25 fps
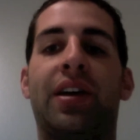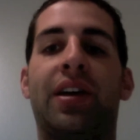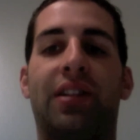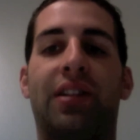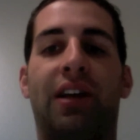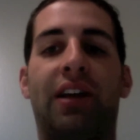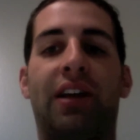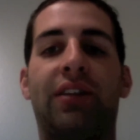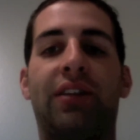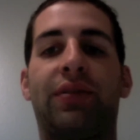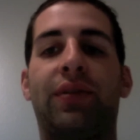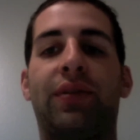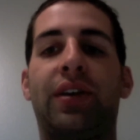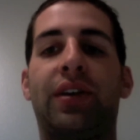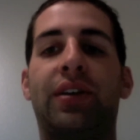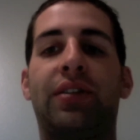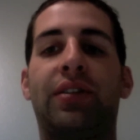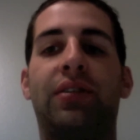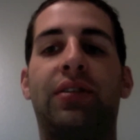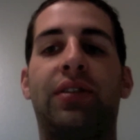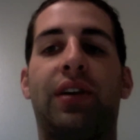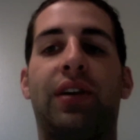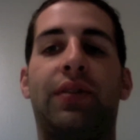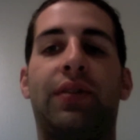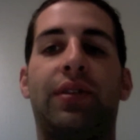Las Vegas
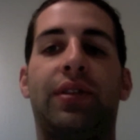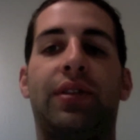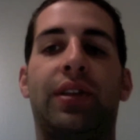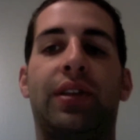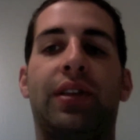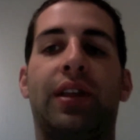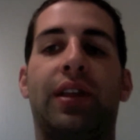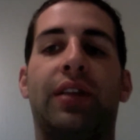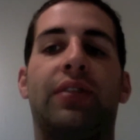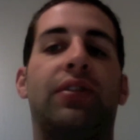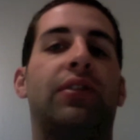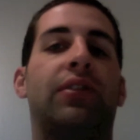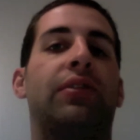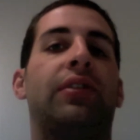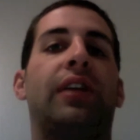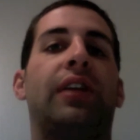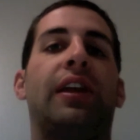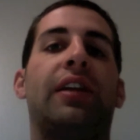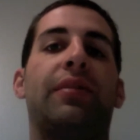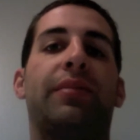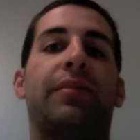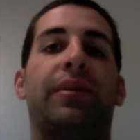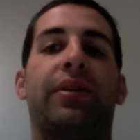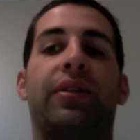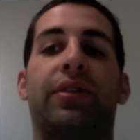is everything that
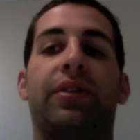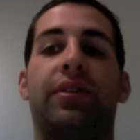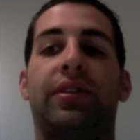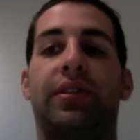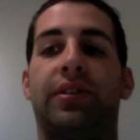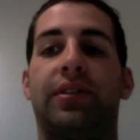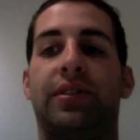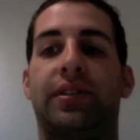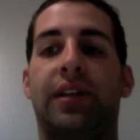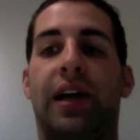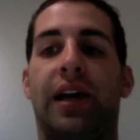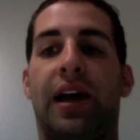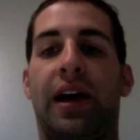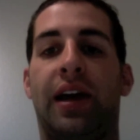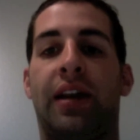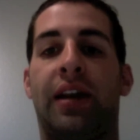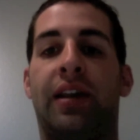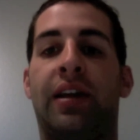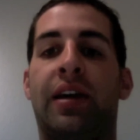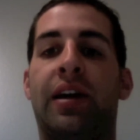sustainability is not.